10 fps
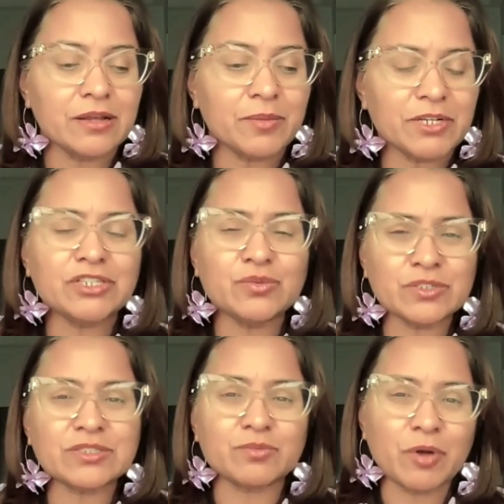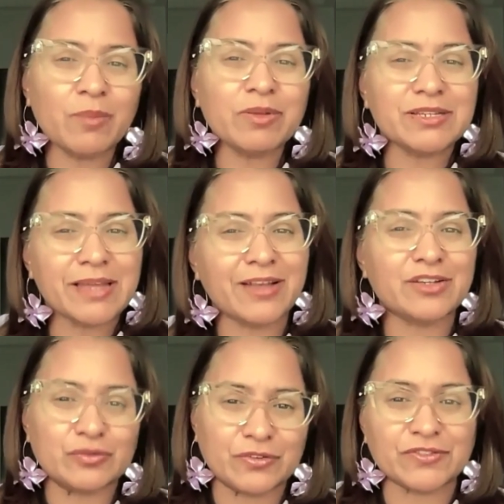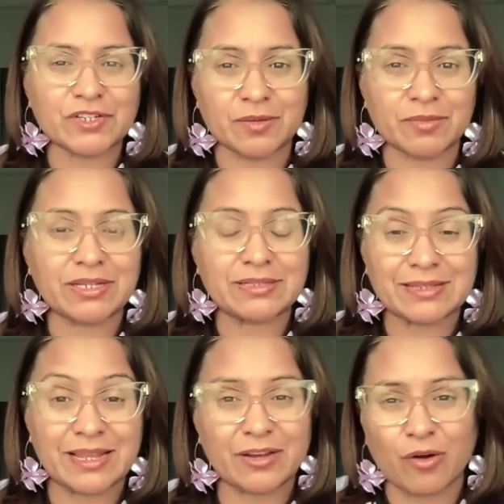but she was probably 10 to 15 minutes late,